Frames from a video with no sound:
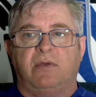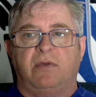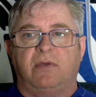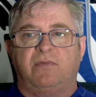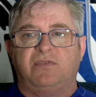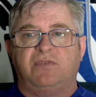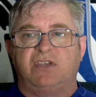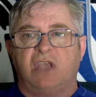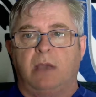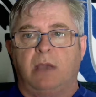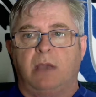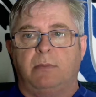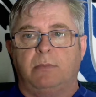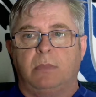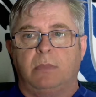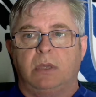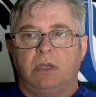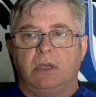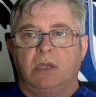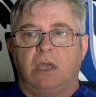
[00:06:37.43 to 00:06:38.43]
of some
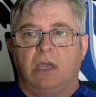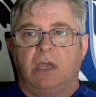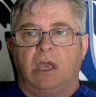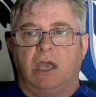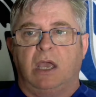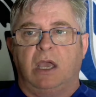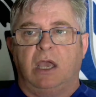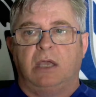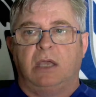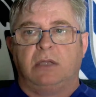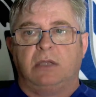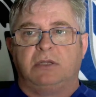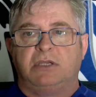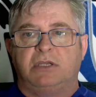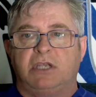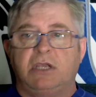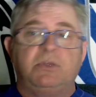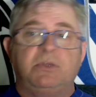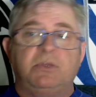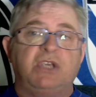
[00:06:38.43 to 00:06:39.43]

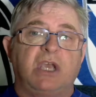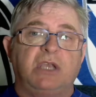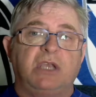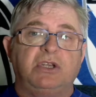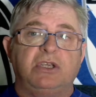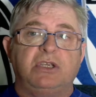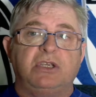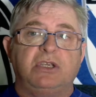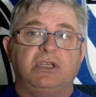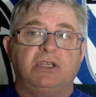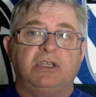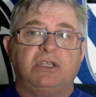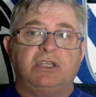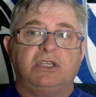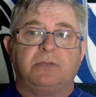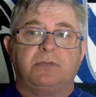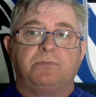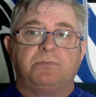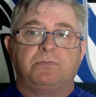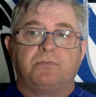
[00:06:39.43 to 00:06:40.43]
team changes,